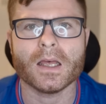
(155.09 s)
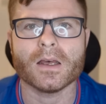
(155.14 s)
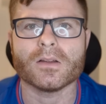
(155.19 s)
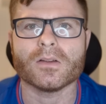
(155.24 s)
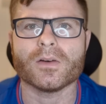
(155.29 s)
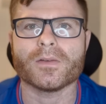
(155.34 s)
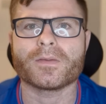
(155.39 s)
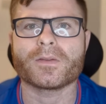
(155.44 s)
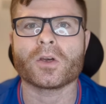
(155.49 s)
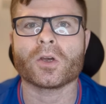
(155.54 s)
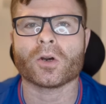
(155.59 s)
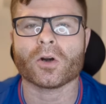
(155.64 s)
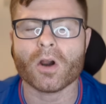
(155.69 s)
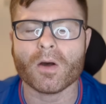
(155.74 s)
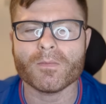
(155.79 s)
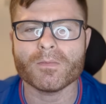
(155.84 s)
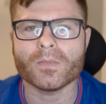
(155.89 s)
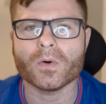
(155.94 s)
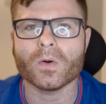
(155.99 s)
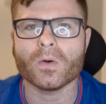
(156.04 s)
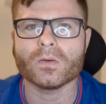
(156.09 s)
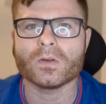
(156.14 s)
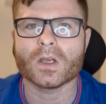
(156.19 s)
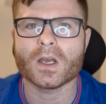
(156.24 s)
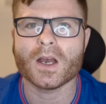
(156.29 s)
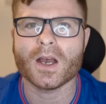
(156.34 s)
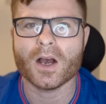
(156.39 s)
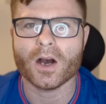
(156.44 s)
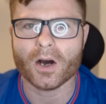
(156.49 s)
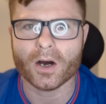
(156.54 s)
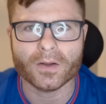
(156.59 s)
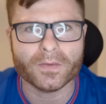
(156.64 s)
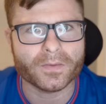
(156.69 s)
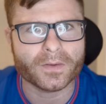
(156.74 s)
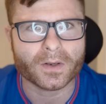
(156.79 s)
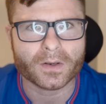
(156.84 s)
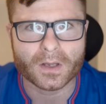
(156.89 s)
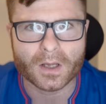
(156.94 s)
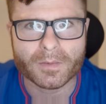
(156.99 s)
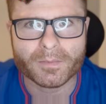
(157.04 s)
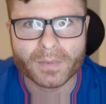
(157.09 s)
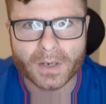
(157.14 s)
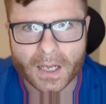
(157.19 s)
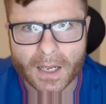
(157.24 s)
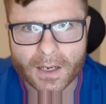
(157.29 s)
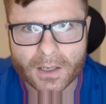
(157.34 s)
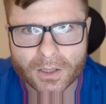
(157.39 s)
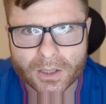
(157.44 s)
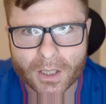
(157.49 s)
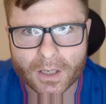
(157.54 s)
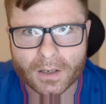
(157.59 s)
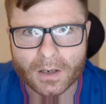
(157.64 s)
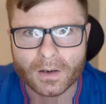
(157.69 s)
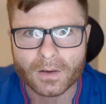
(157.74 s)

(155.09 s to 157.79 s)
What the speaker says: they've crumbled under the pressure.